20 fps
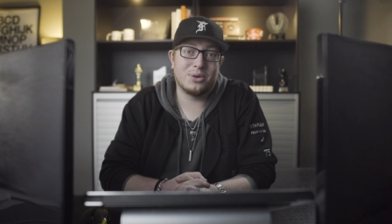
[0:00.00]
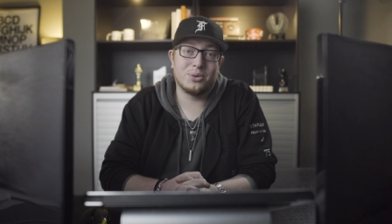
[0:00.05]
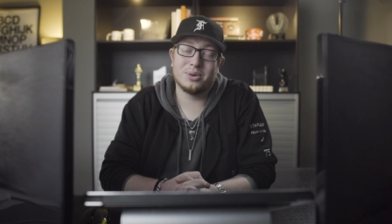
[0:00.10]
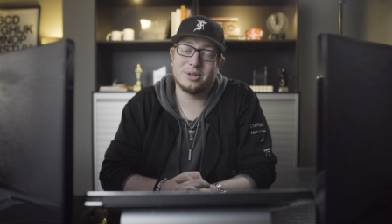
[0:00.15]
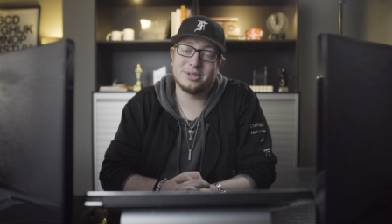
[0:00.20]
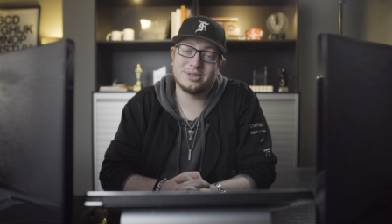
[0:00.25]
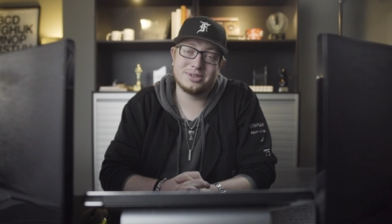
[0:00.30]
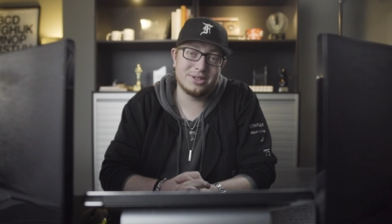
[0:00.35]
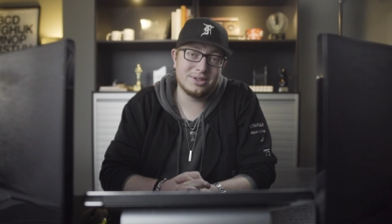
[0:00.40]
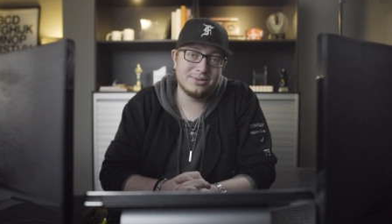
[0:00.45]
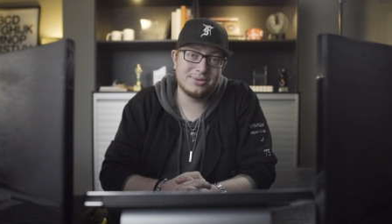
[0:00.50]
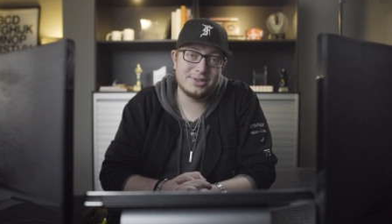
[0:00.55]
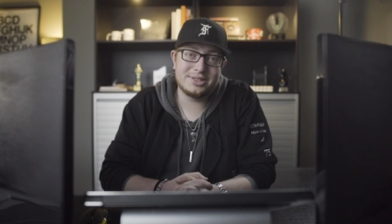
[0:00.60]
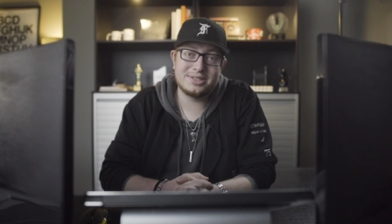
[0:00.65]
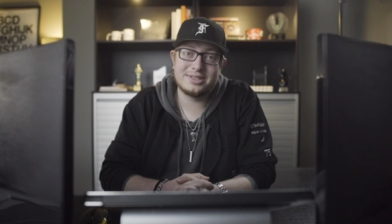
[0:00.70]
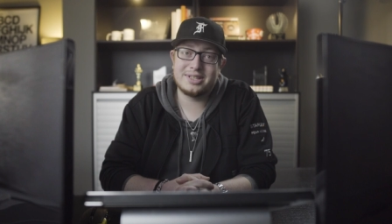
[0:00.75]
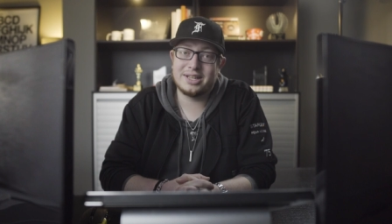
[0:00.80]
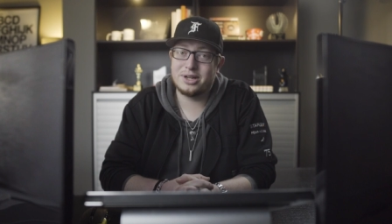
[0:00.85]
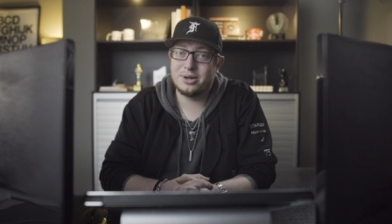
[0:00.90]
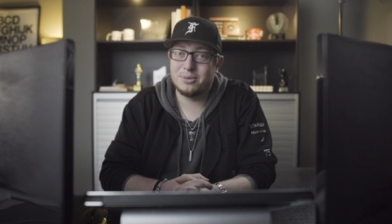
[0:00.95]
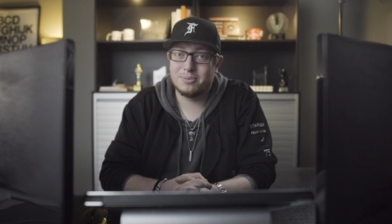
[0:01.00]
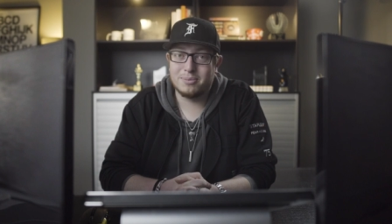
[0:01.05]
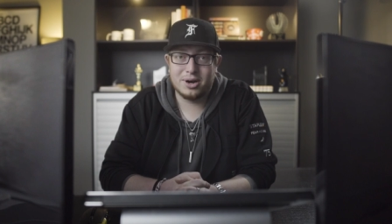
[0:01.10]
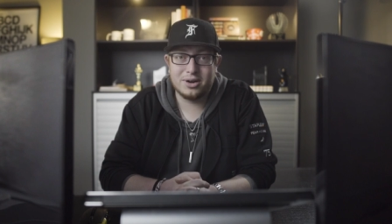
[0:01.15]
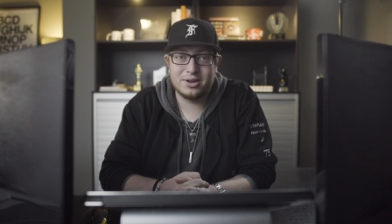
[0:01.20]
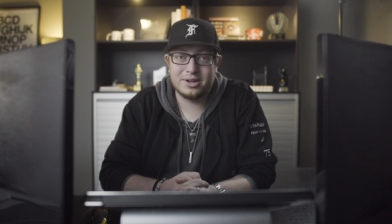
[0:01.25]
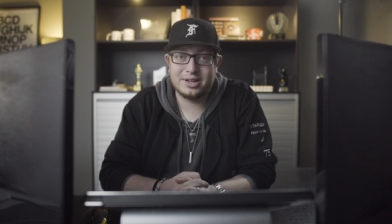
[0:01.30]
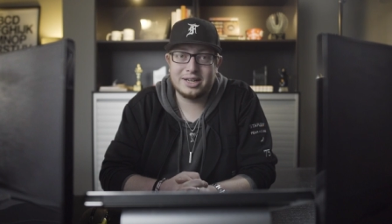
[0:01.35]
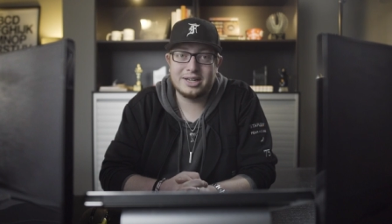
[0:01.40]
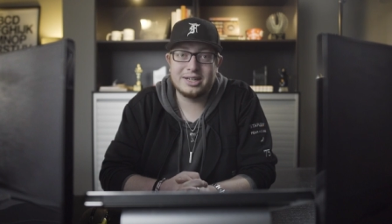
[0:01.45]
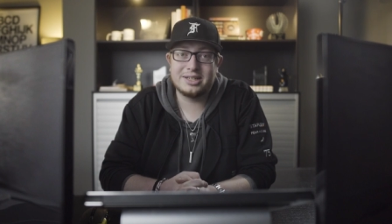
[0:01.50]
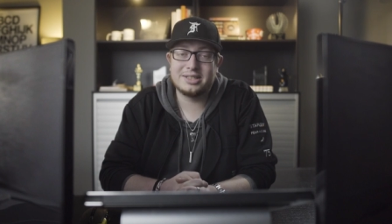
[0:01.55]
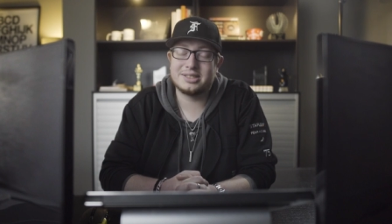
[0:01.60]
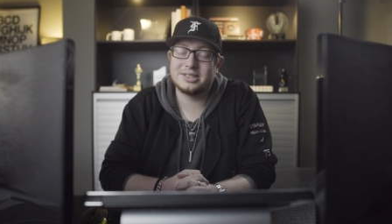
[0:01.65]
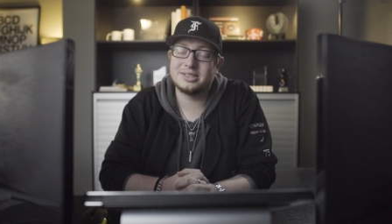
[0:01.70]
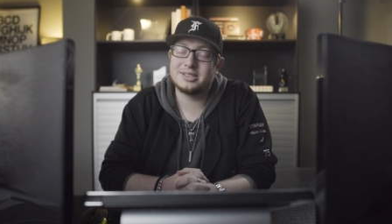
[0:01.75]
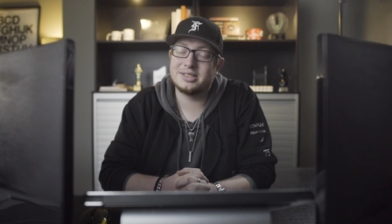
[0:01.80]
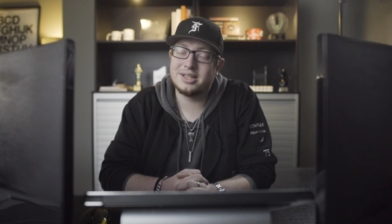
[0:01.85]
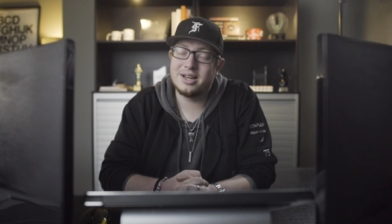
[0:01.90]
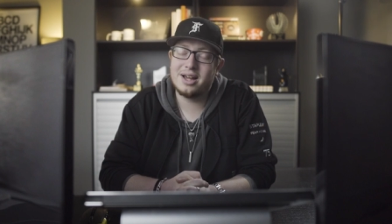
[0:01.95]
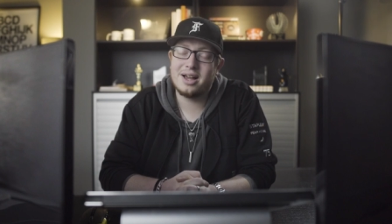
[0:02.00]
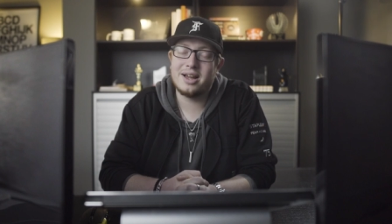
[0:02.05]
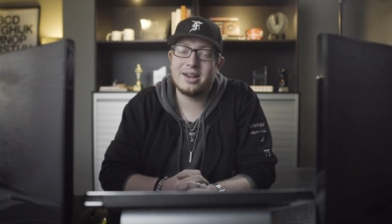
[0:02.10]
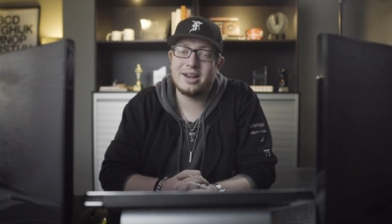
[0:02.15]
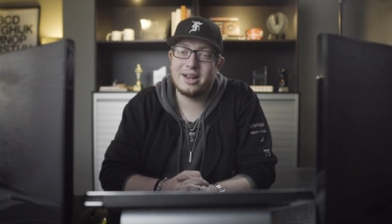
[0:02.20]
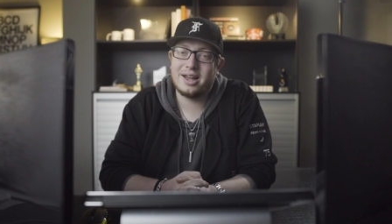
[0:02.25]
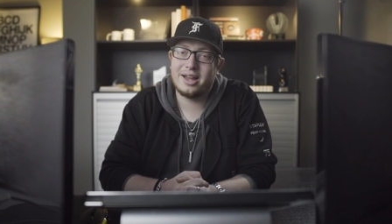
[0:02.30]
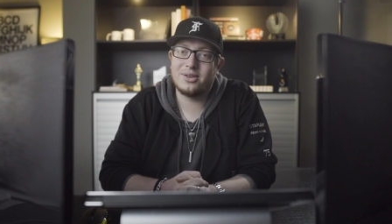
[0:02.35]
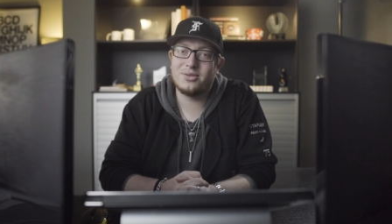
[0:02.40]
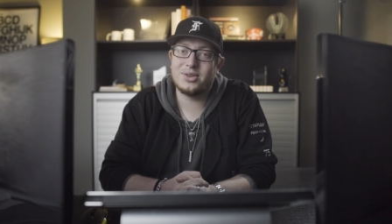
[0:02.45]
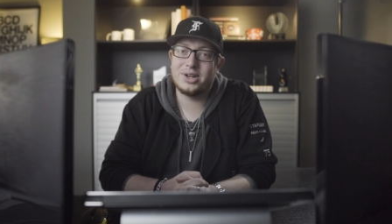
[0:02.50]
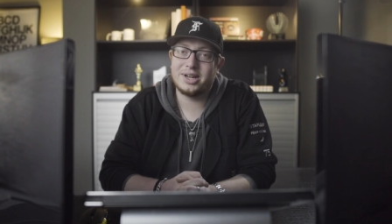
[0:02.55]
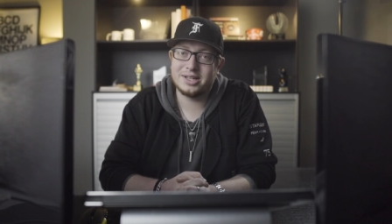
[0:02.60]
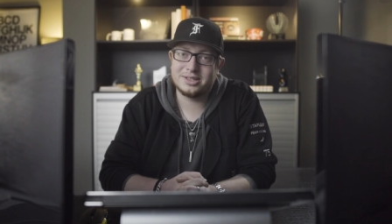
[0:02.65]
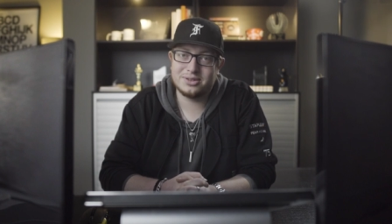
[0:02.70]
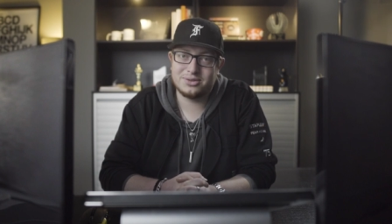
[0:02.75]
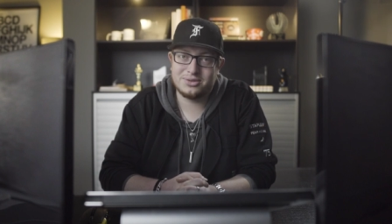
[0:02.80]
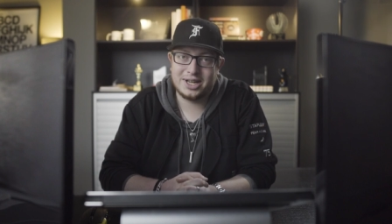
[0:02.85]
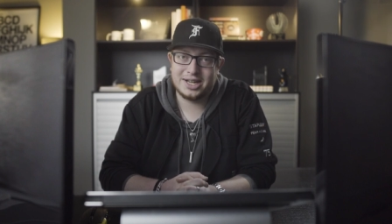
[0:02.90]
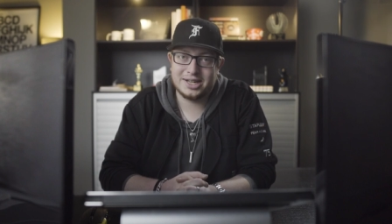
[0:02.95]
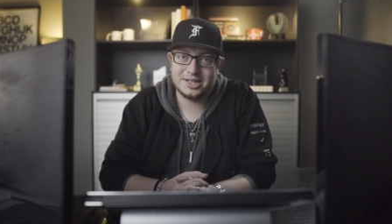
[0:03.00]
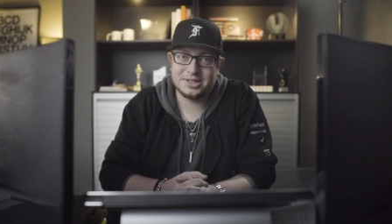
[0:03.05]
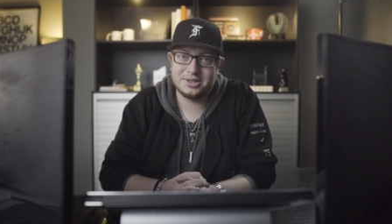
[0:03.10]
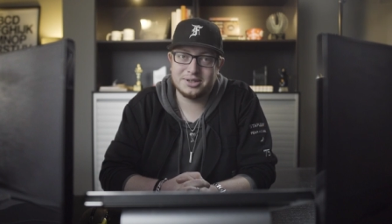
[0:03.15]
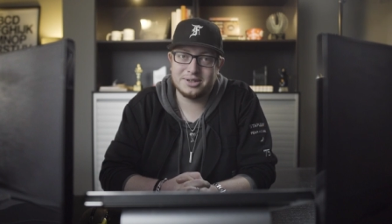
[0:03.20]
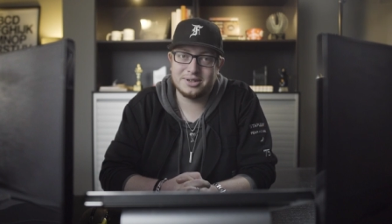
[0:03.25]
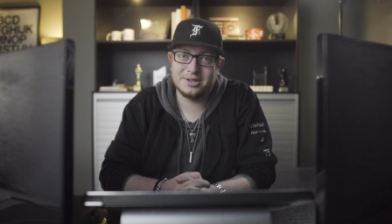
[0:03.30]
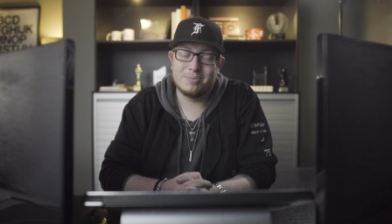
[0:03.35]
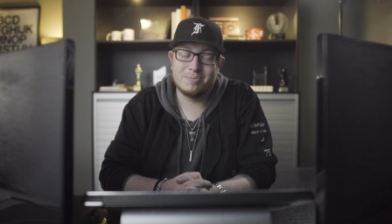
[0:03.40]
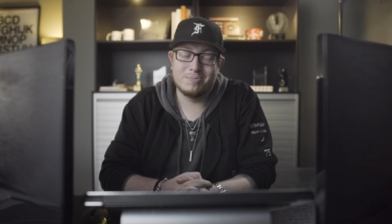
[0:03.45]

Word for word: or service that you're marketing does not have an X factor.